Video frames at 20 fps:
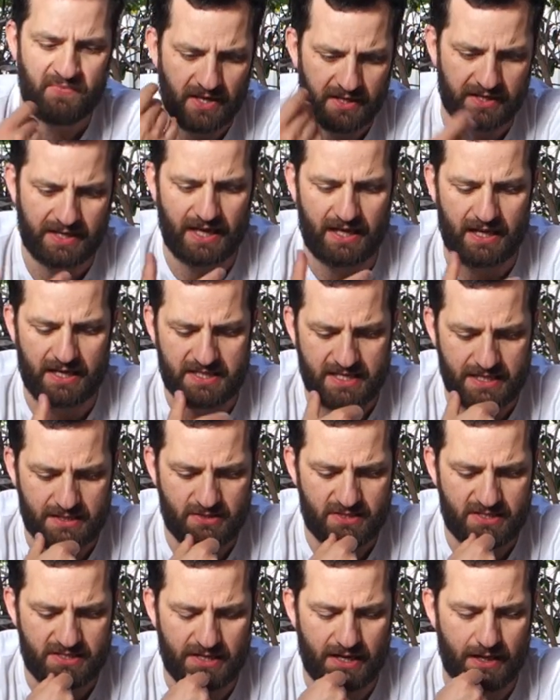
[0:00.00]
Again, it's
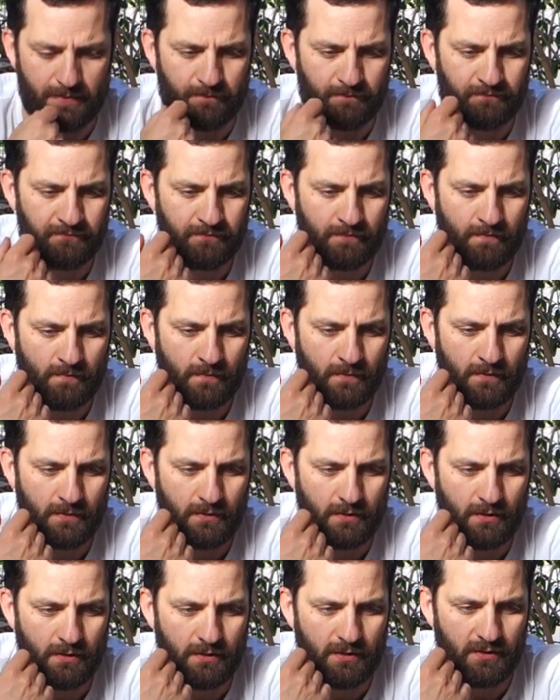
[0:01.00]
interesting.
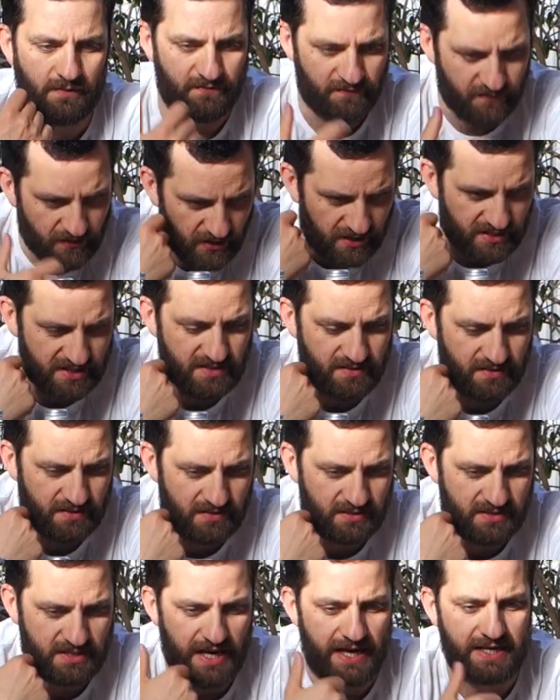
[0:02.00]
The first
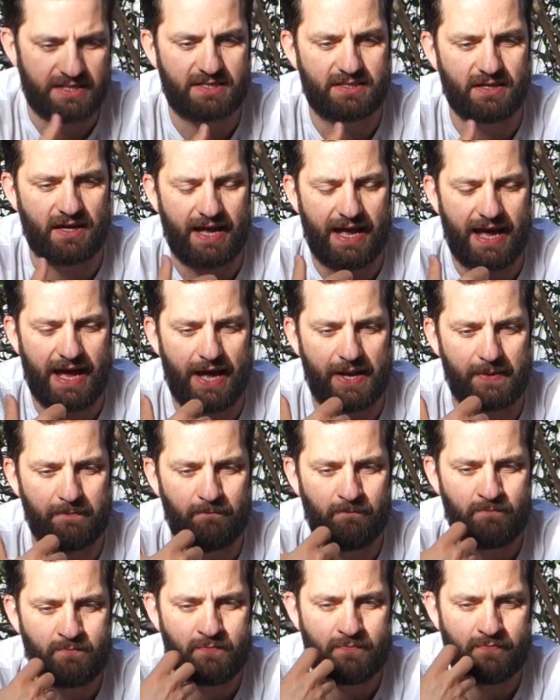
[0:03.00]
taste I had,
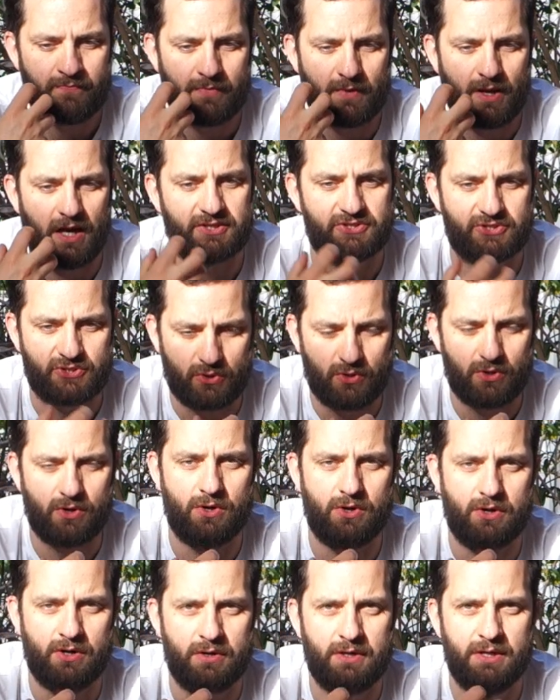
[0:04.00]
I
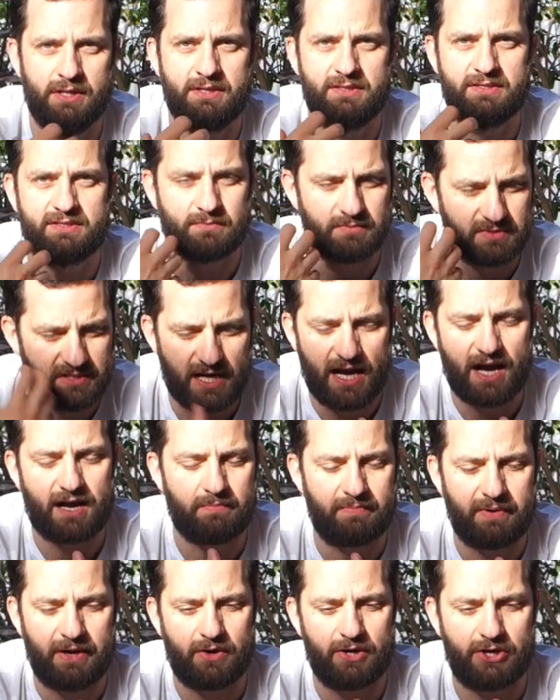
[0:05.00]
saw some
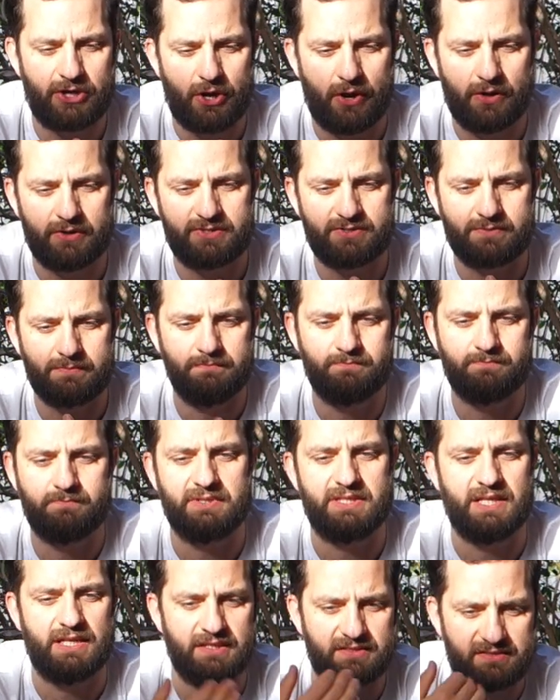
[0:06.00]
dark berry notes,
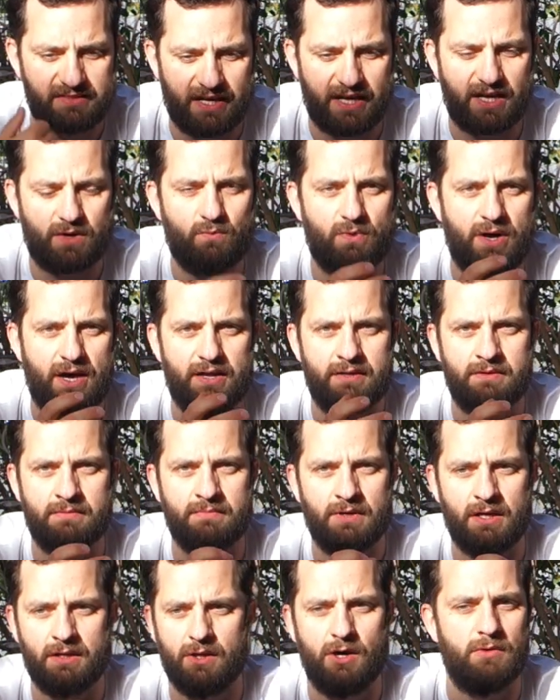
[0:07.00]
but then the second
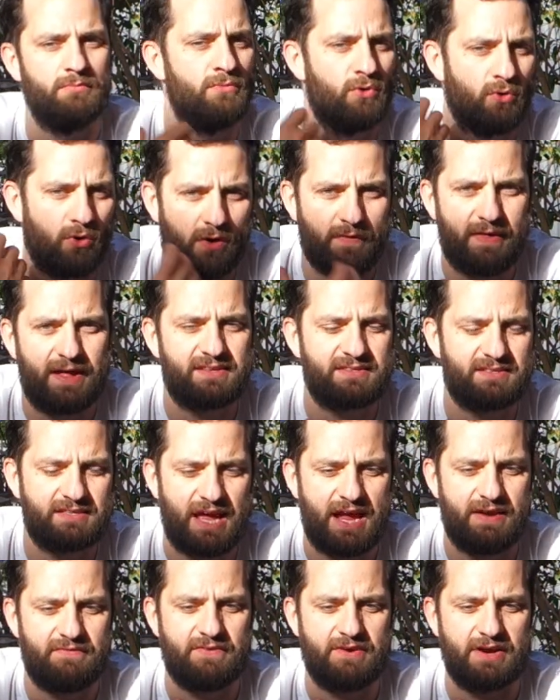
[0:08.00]
one, a lot more of that
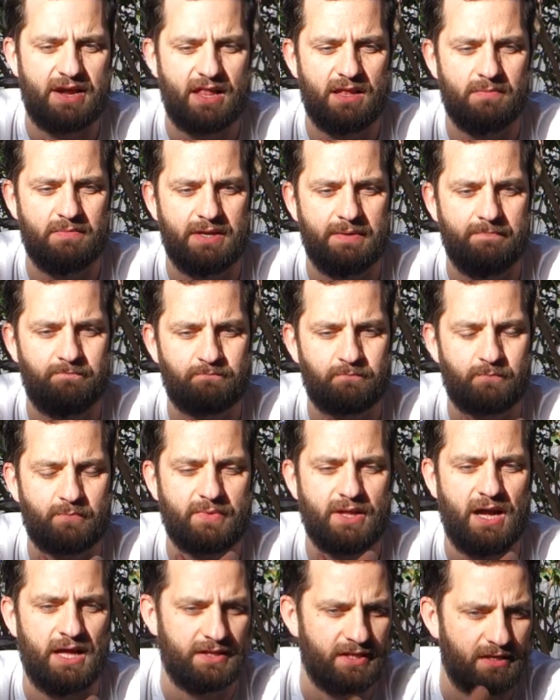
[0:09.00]
savoury element,
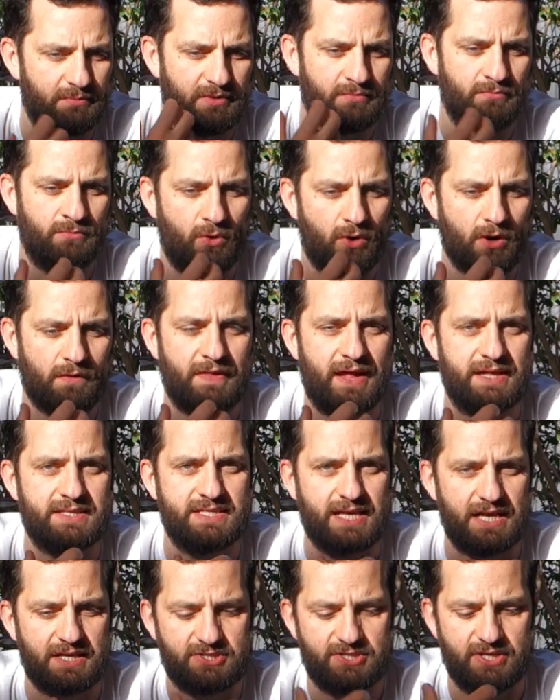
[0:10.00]
a little bit more of that
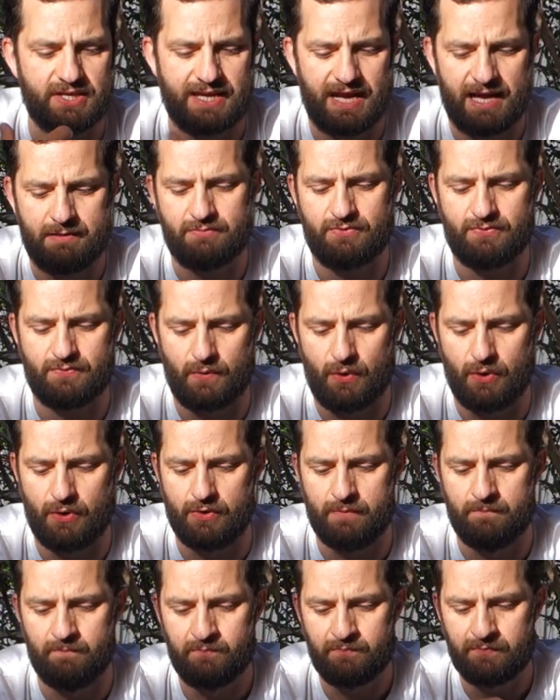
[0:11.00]
texture came
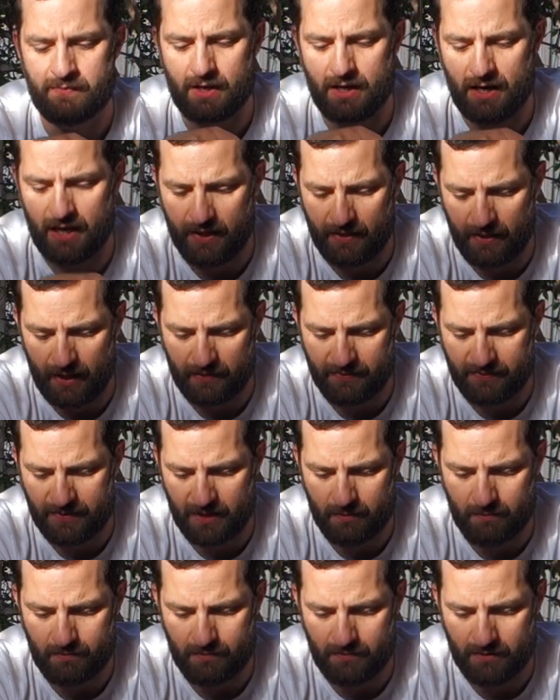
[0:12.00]
through. I
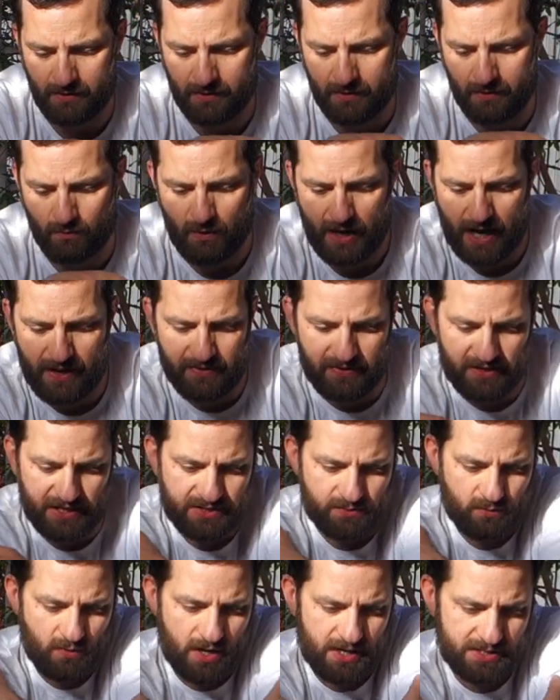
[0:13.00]
think the way that
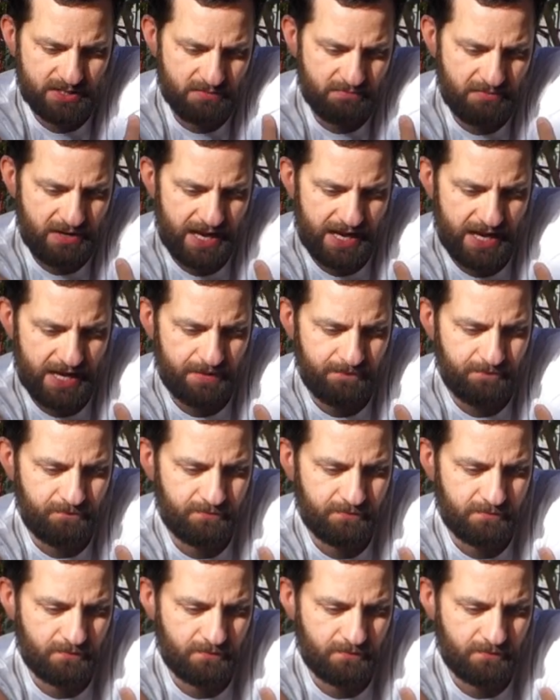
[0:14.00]
these wines are made,